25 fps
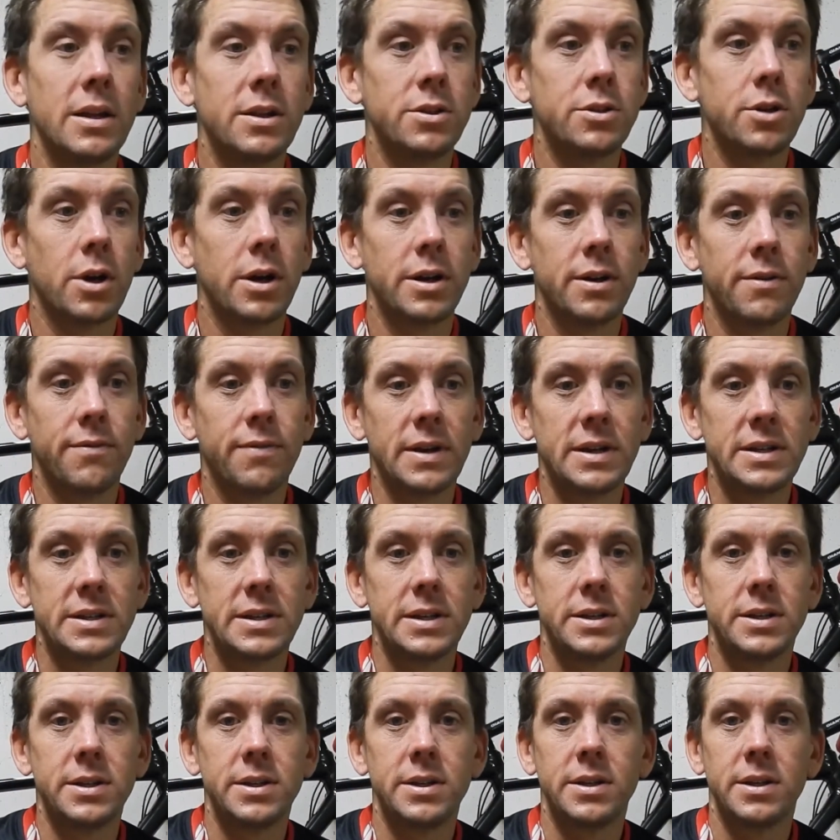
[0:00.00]
tried to fix
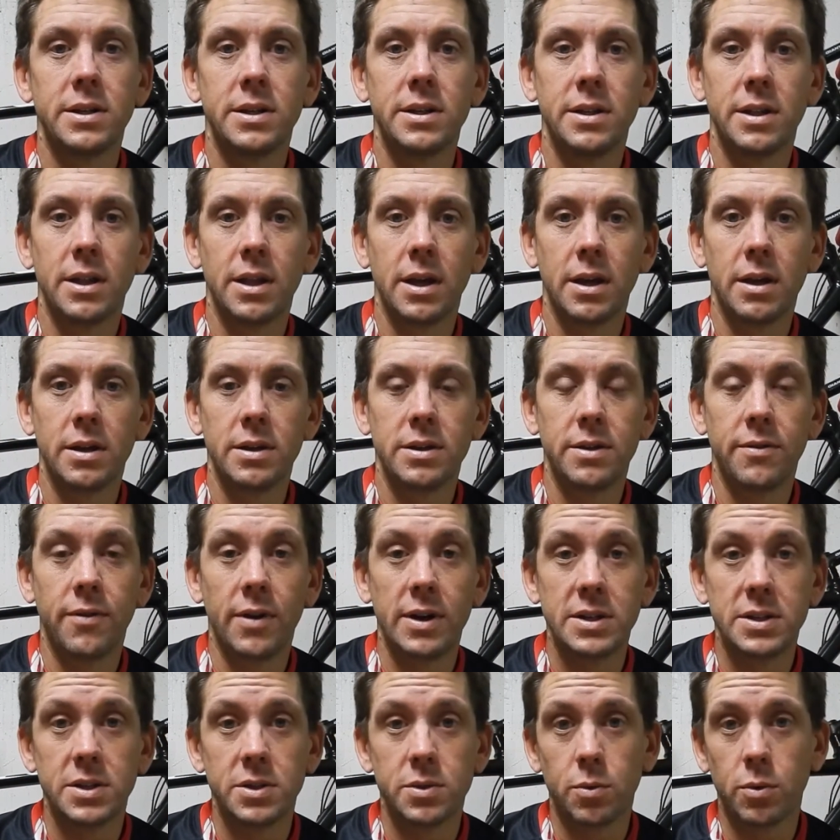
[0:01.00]
it. The
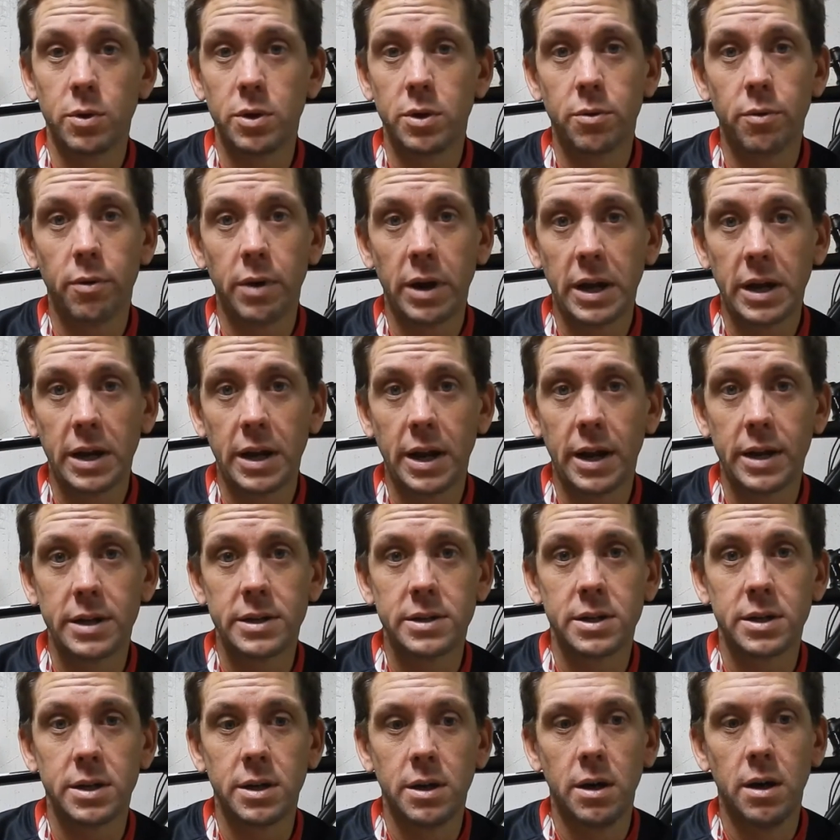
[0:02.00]
devices wouldn't
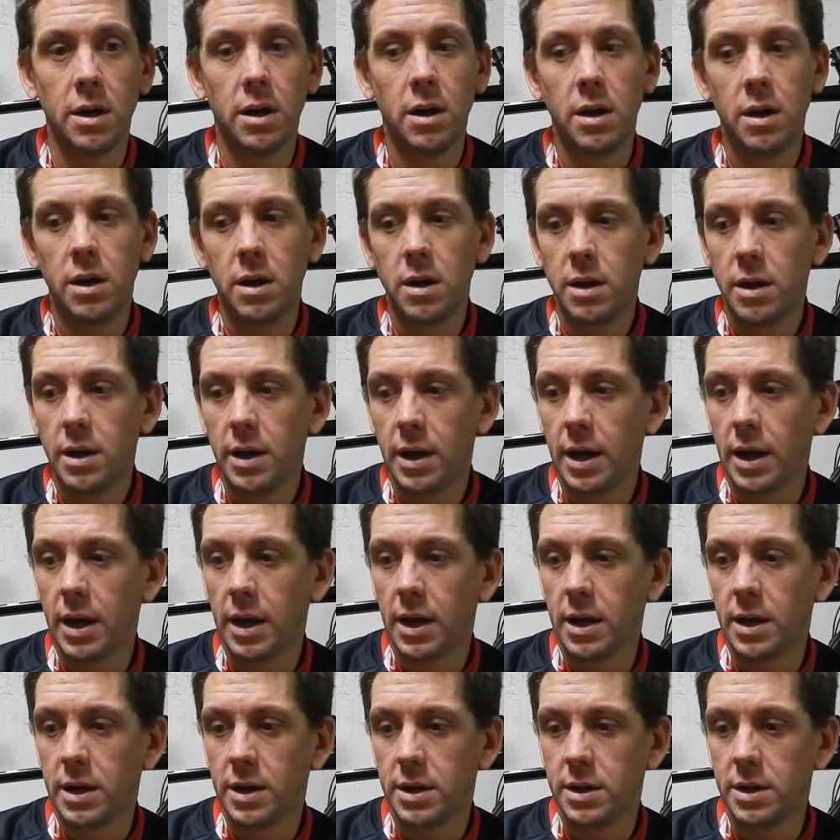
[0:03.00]
reconnect,
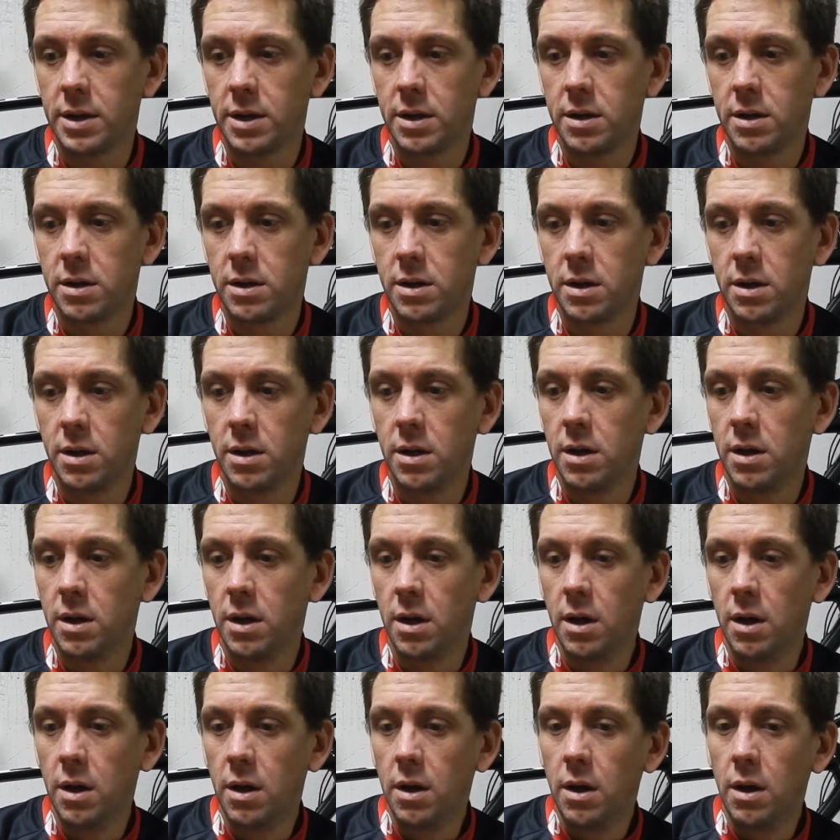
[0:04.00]
and
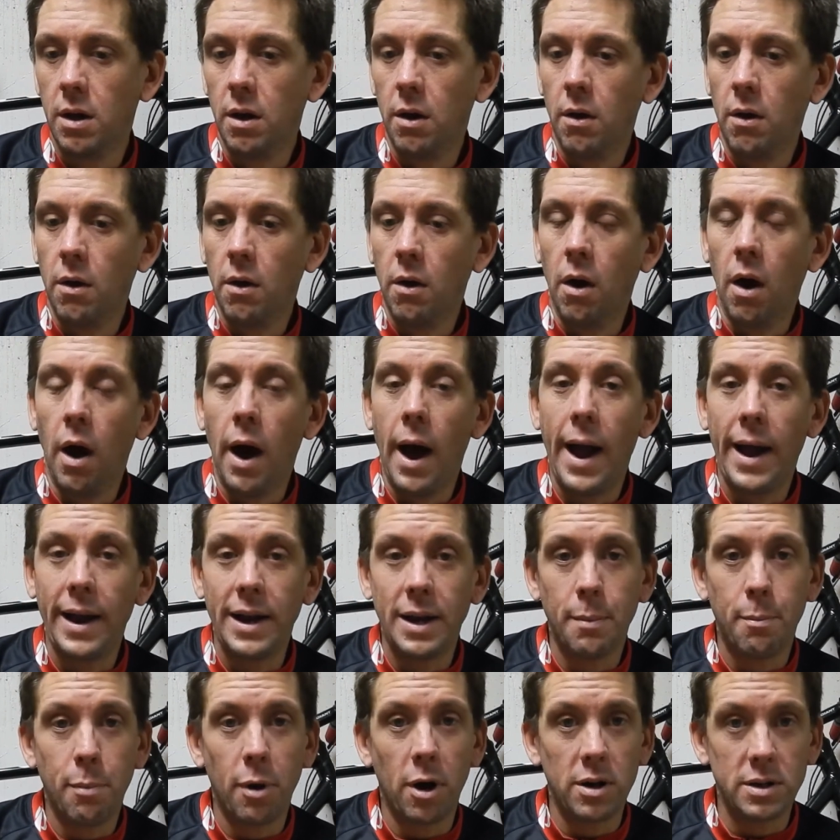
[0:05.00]
I had
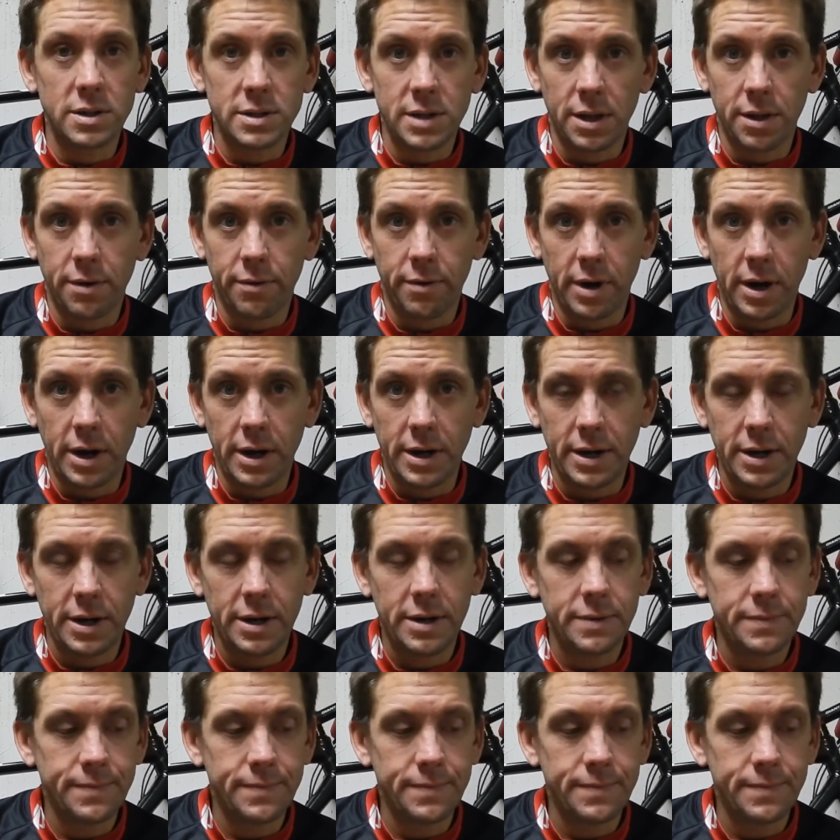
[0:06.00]
to punt on the ride.